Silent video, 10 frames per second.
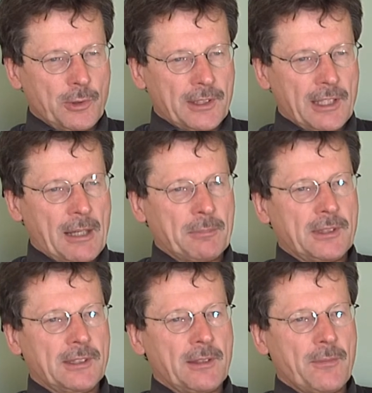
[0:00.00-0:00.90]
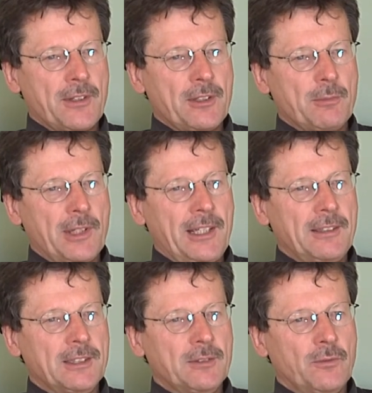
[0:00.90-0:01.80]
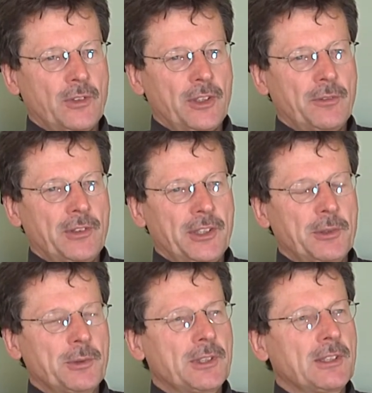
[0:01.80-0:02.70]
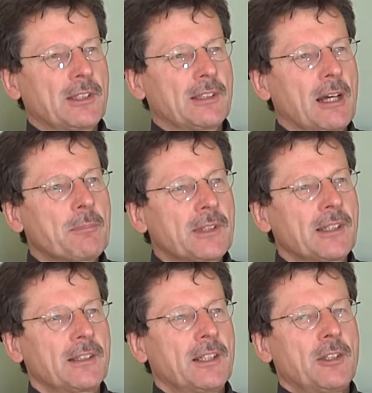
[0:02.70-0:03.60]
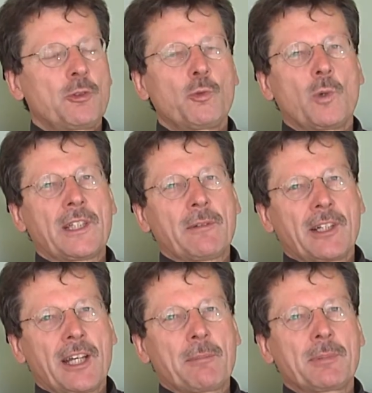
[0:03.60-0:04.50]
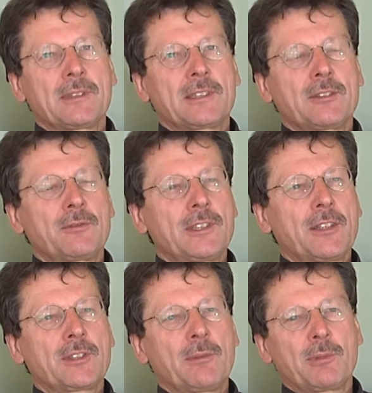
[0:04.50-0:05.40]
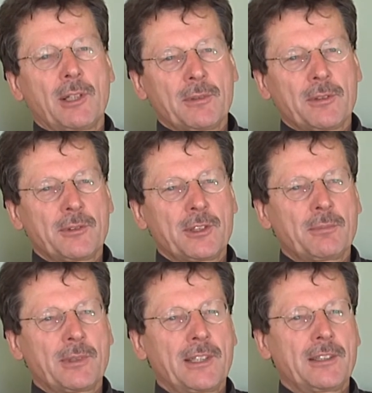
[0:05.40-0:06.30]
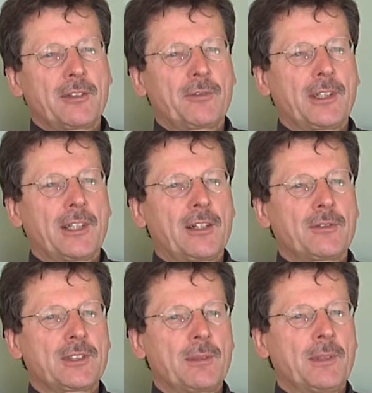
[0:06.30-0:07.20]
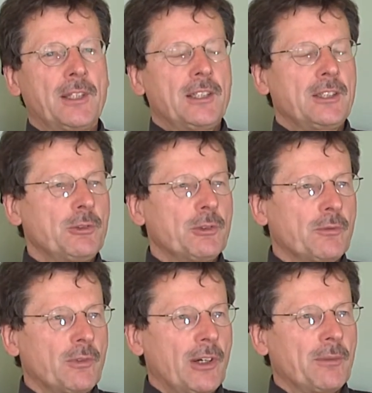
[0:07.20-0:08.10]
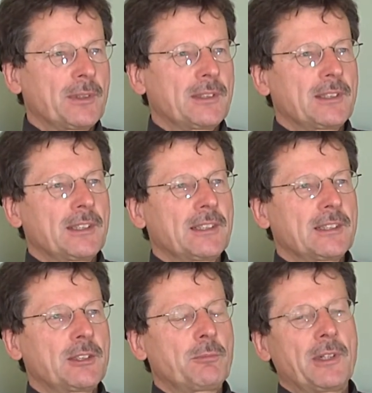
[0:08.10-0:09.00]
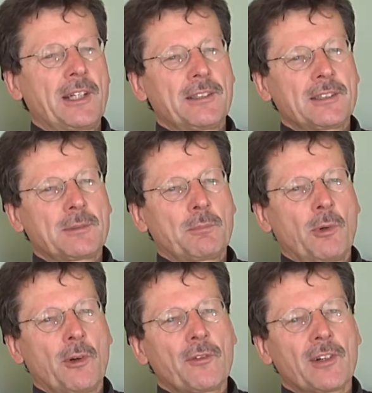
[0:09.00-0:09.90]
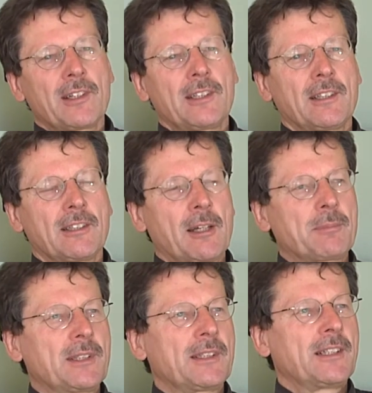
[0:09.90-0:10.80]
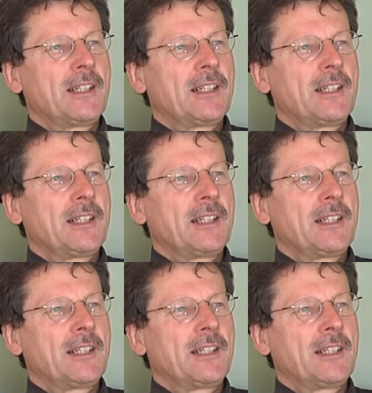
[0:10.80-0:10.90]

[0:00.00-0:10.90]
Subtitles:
adapt something. The brain is very, very good in adapting to whatever happens. If we have some problem with the brain, if we have some new environment, yes, the brain is perfectly in adapting.